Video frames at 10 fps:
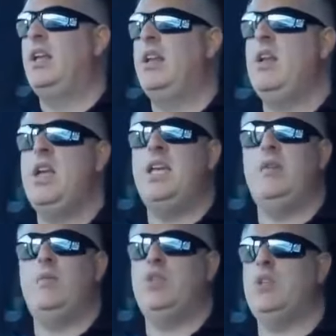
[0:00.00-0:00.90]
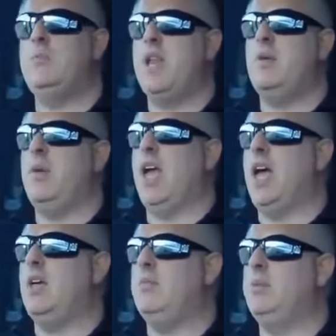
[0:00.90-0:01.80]
Right, soon about we
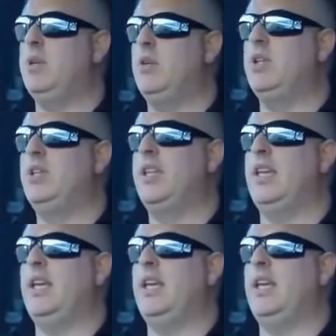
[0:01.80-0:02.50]
hit beyond